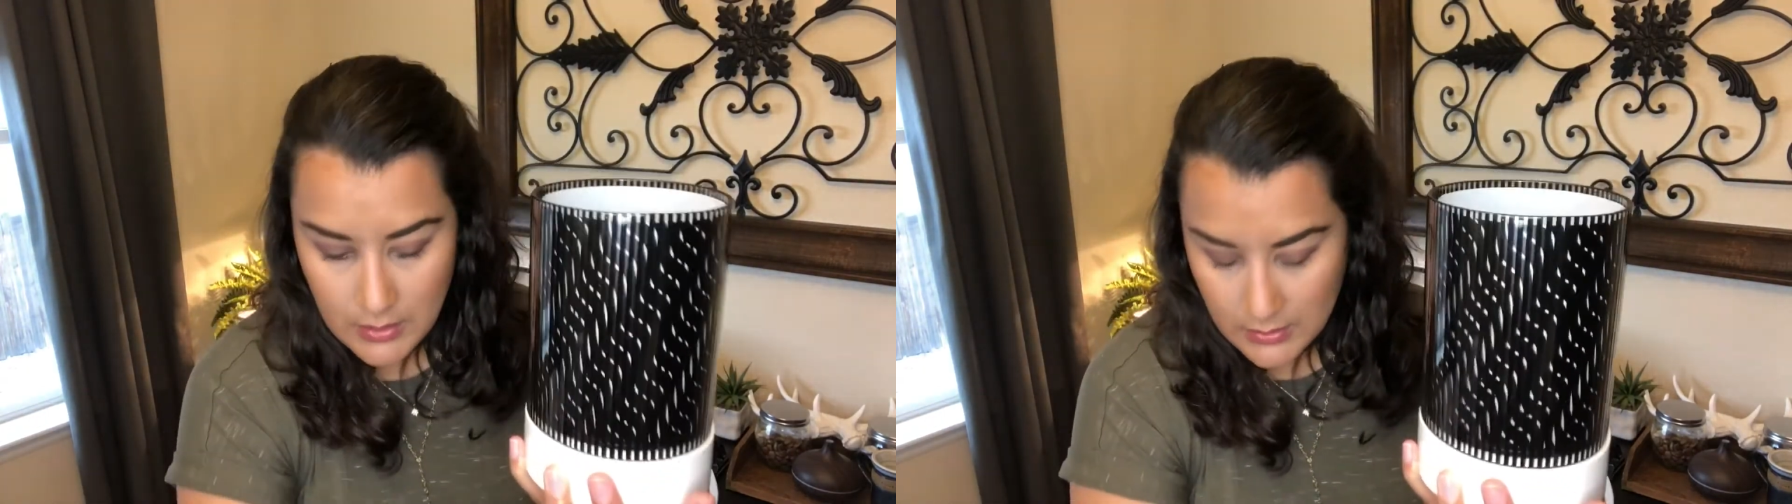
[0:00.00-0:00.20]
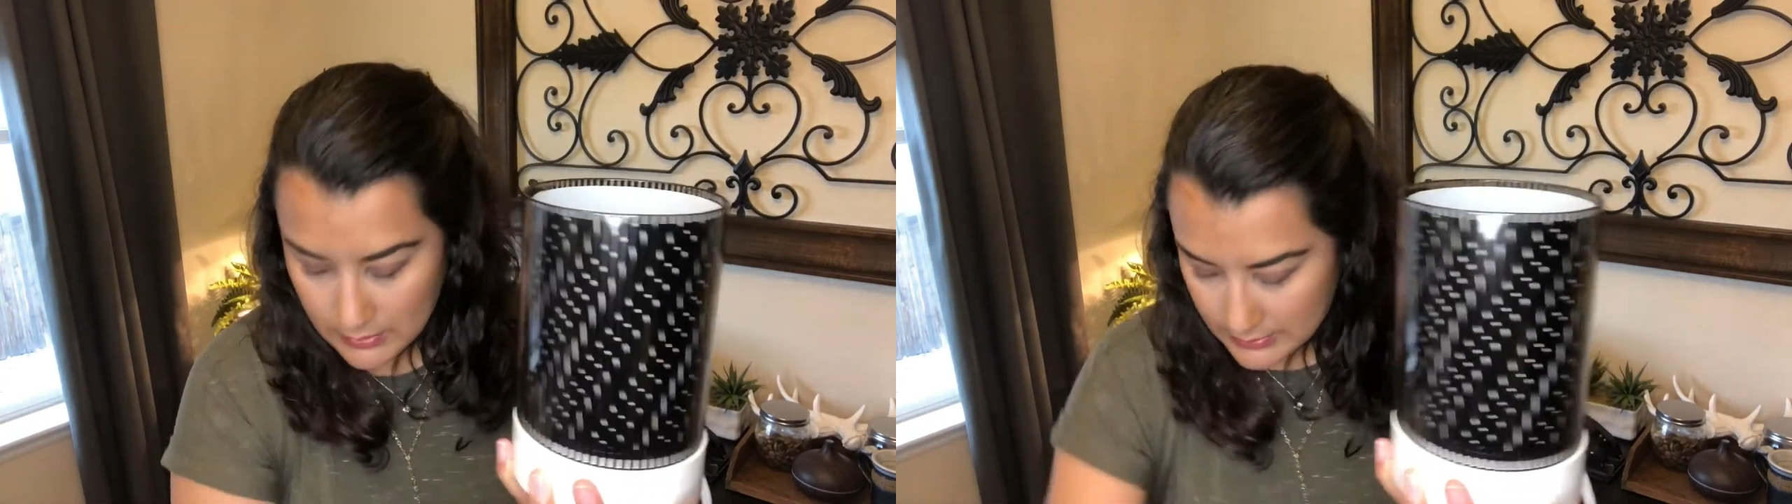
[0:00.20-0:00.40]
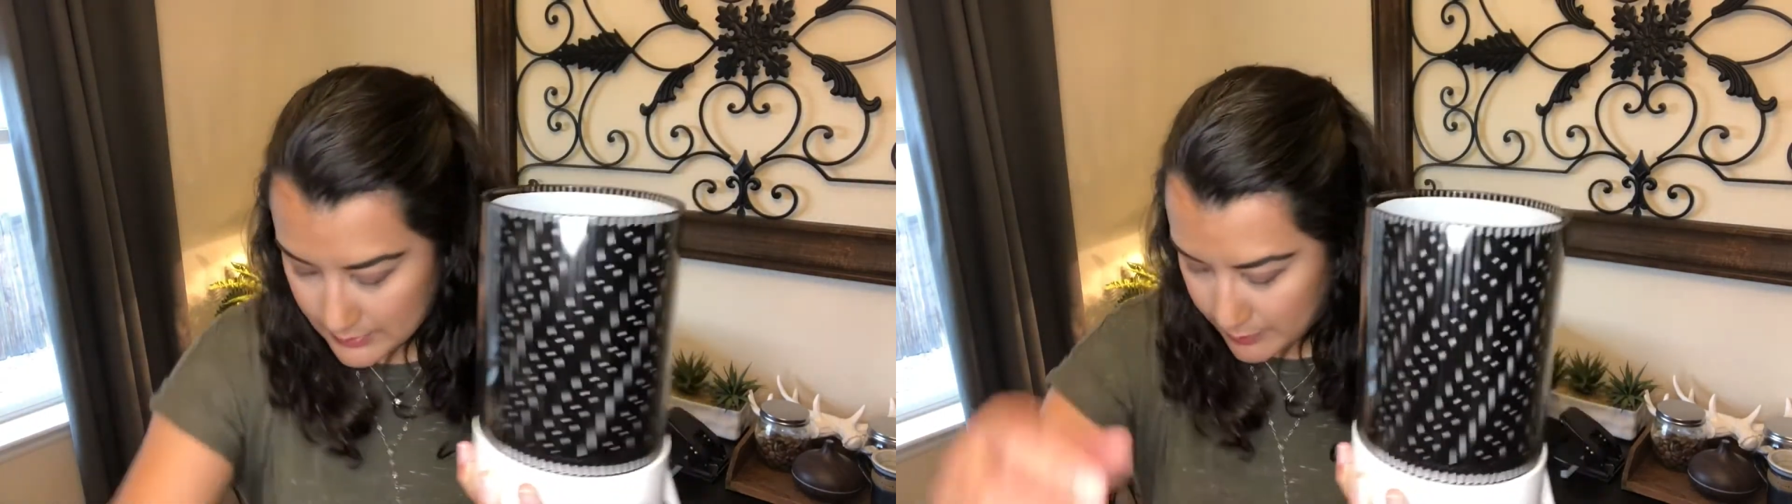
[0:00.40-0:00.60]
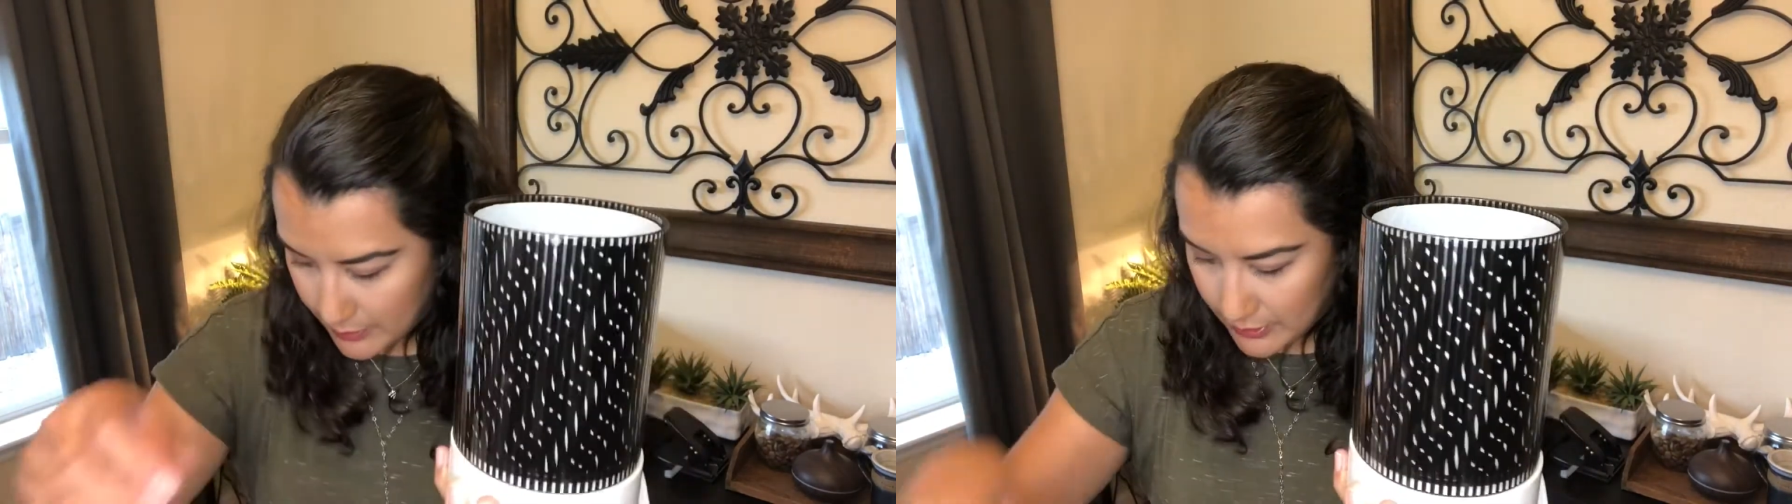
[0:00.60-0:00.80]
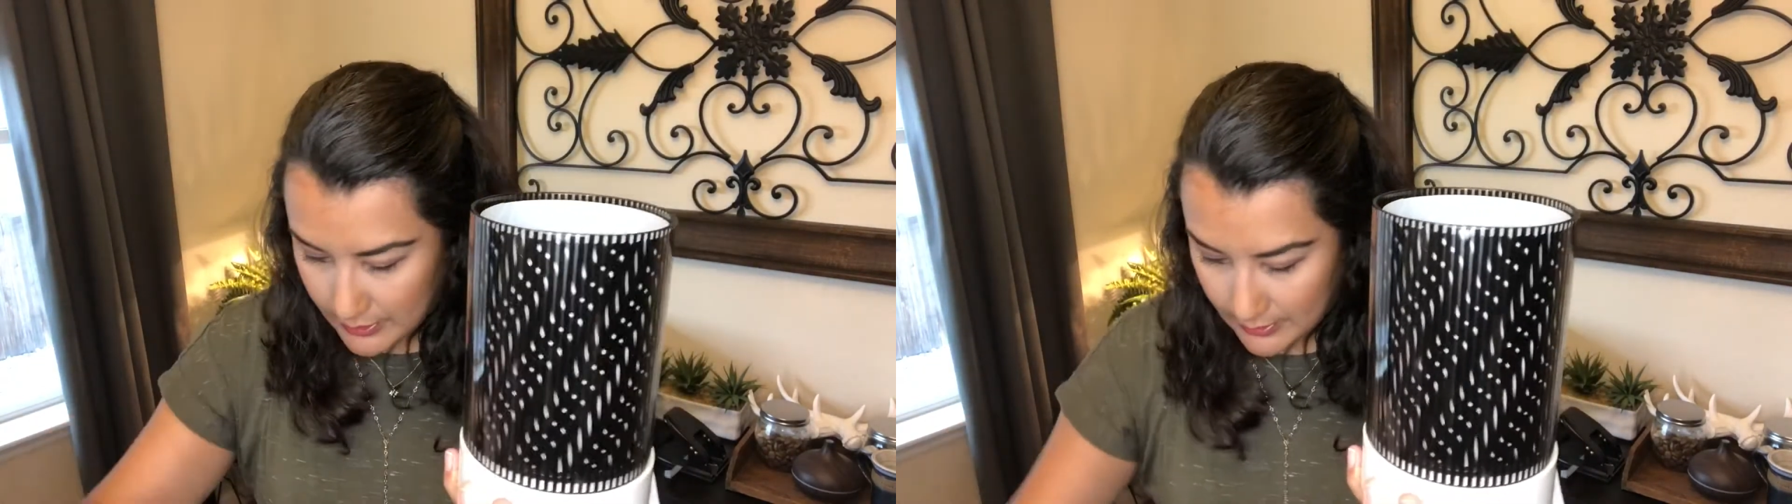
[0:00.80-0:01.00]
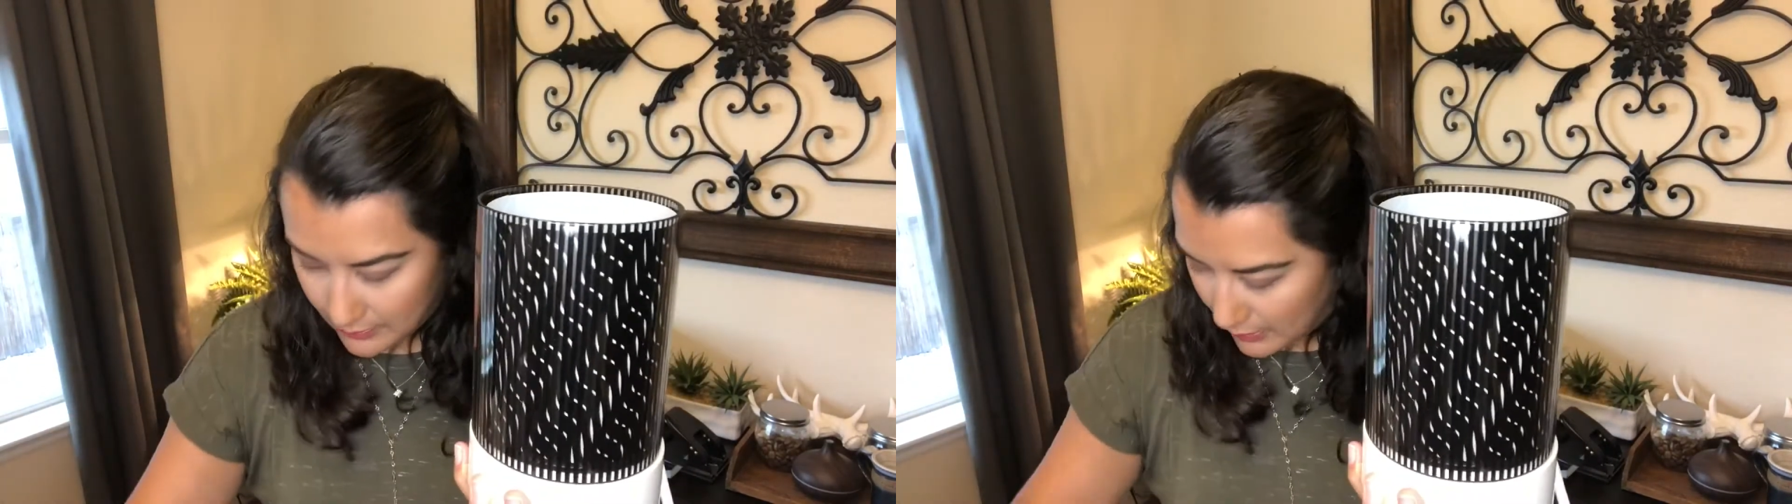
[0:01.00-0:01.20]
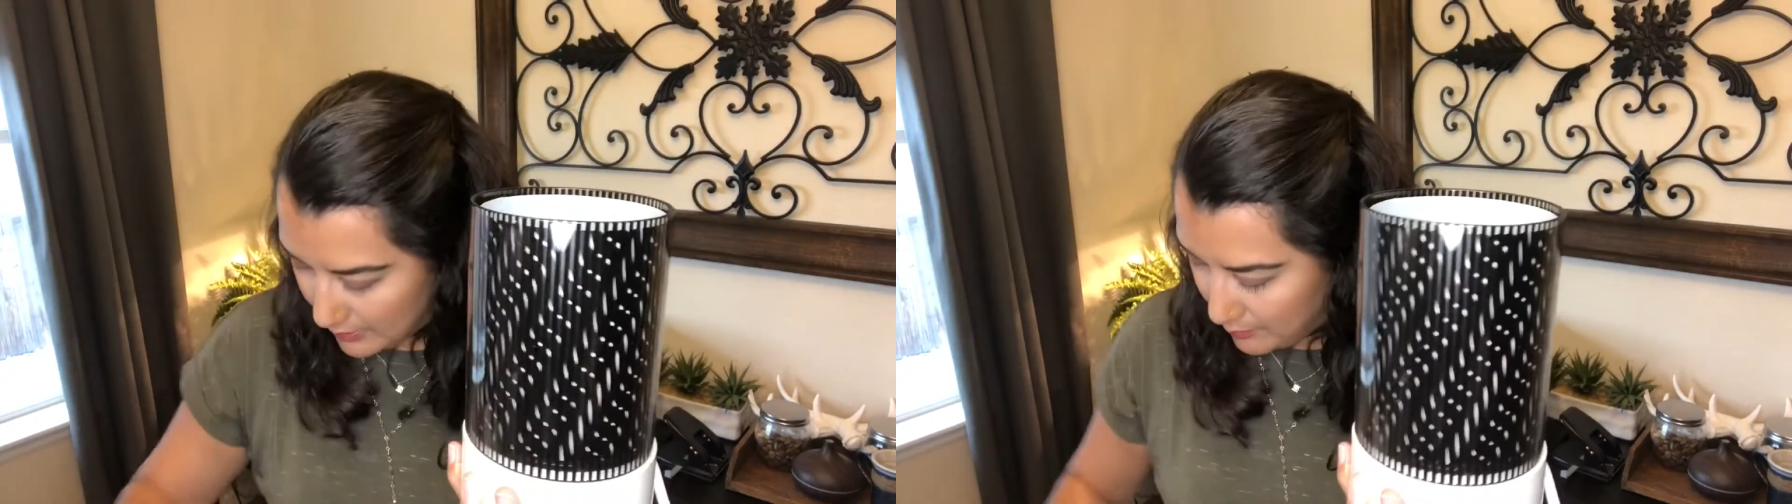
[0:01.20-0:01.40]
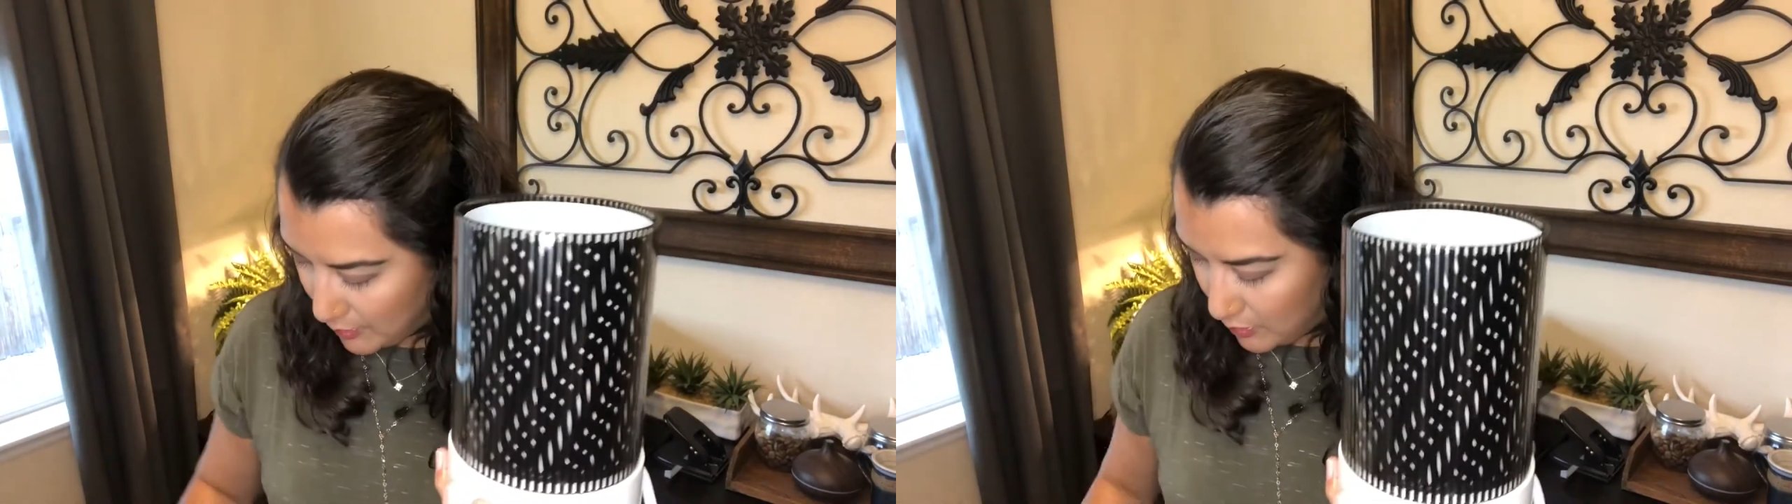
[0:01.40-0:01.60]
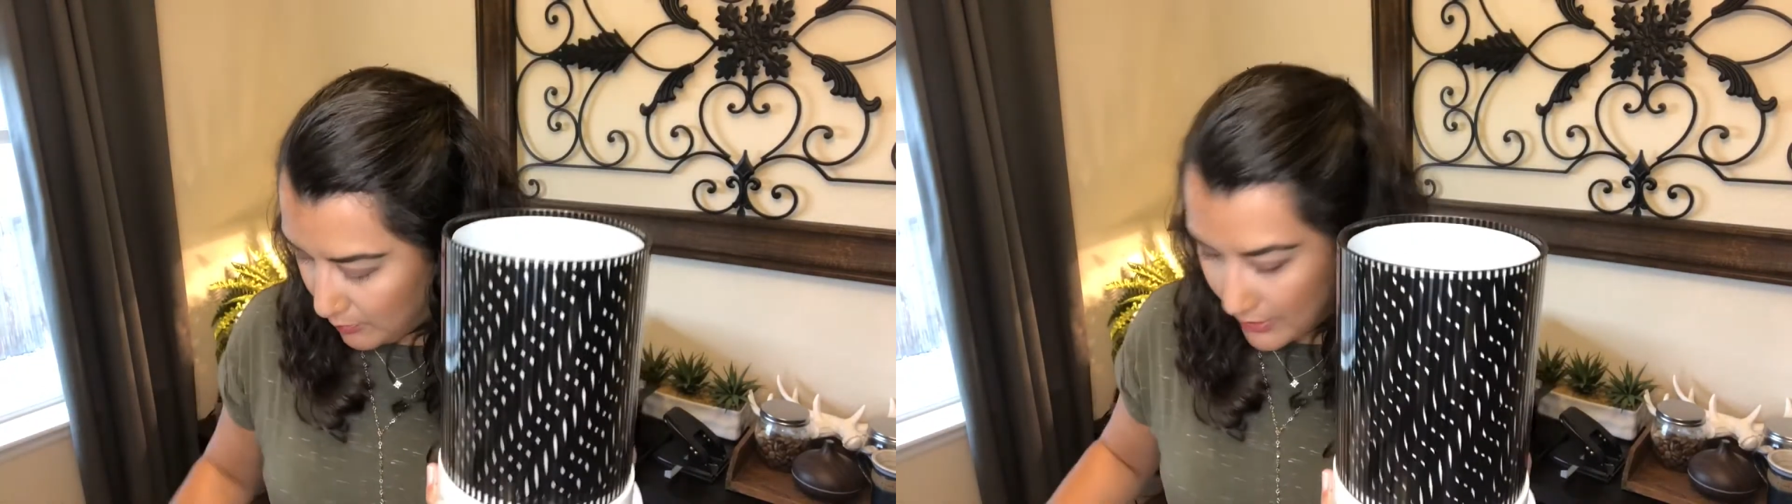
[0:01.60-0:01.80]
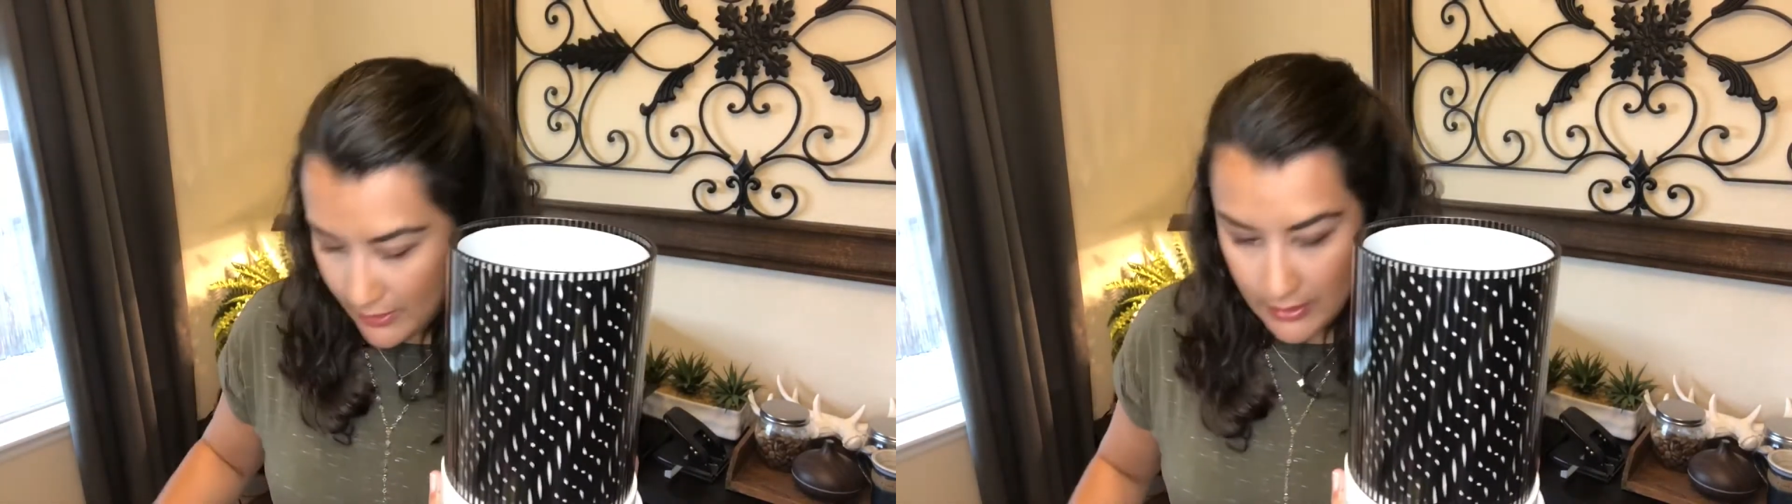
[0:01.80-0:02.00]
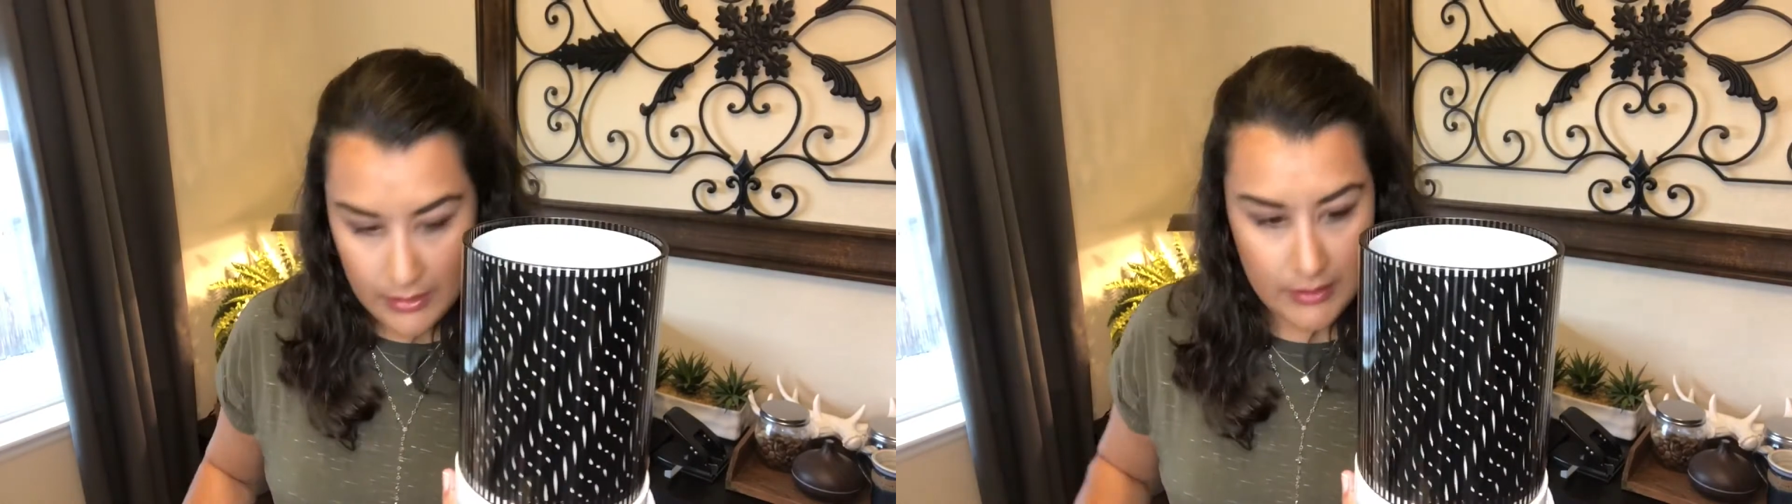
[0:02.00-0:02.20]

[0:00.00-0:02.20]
Let's put a light bulb in